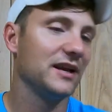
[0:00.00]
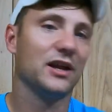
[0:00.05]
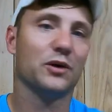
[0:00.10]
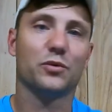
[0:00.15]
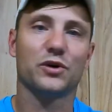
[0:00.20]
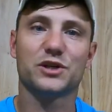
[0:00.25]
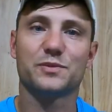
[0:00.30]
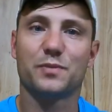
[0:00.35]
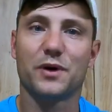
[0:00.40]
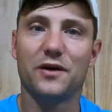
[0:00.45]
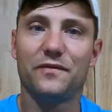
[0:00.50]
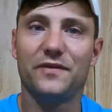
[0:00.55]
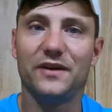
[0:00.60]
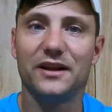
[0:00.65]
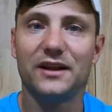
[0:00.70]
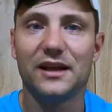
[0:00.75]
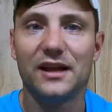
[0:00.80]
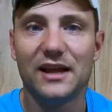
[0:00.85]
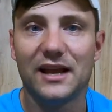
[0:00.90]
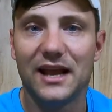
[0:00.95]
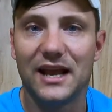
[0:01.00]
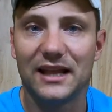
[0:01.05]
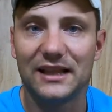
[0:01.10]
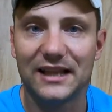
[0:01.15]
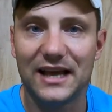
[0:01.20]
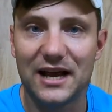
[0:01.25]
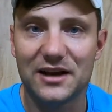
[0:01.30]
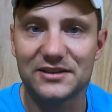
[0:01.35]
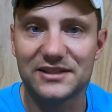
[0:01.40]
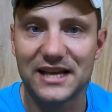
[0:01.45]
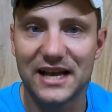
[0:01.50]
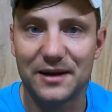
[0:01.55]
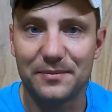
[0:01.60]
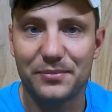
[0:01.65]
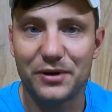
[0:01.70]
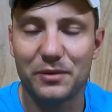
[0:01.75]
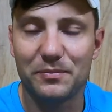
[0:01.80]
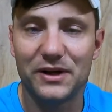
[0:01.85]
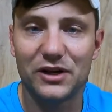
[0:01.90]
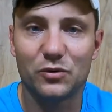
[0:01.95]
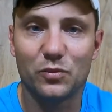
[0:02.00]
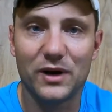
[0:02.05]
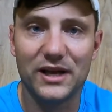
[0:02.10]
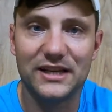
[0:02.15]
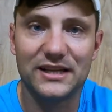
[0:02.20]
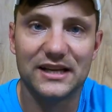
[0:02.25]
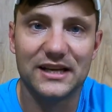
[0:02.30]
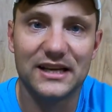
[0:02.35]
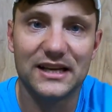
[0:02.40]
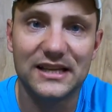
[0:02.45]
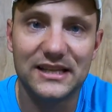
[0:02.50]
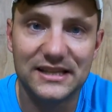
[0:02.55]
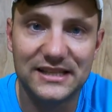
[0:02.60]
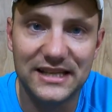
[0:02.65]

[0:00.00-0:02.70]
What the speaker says: It works perfect. It allows that pyramid weight to